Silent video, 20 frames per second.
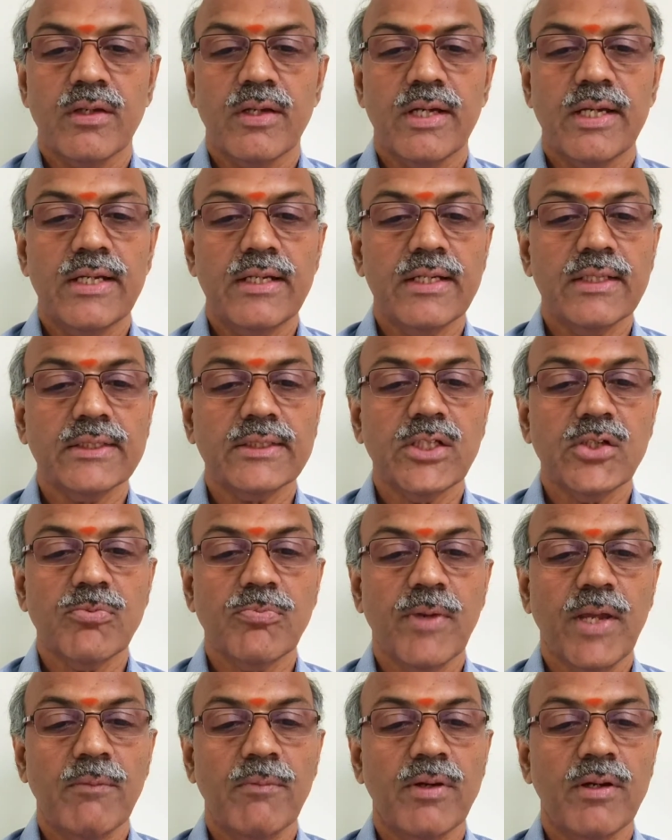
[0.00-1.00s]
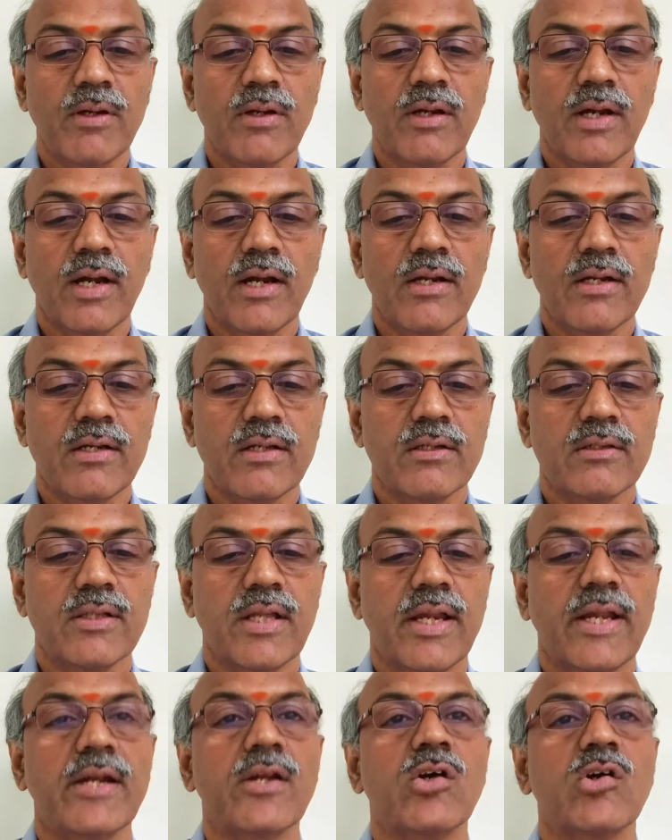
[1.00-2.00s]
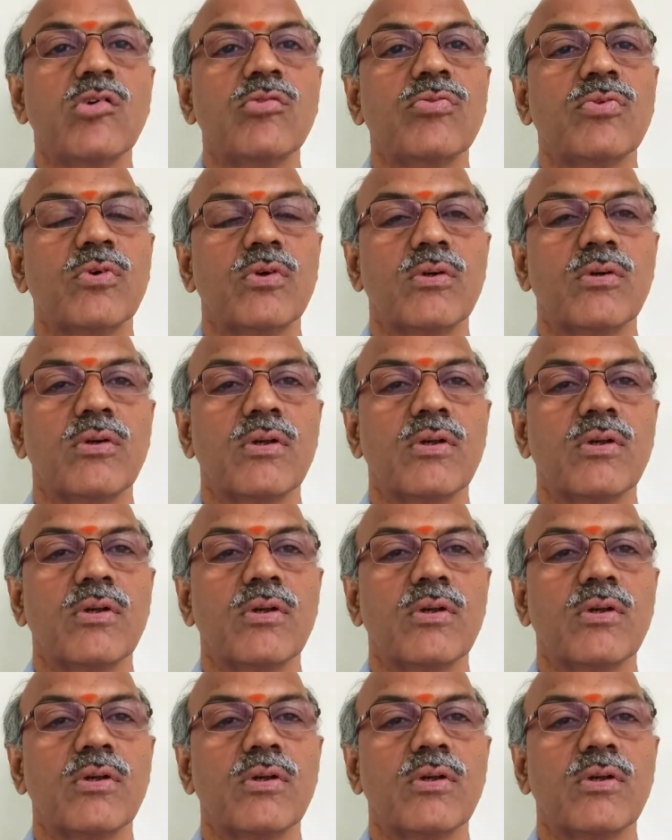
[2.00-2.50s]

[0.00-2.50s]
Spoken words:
Interest is payable at the rate of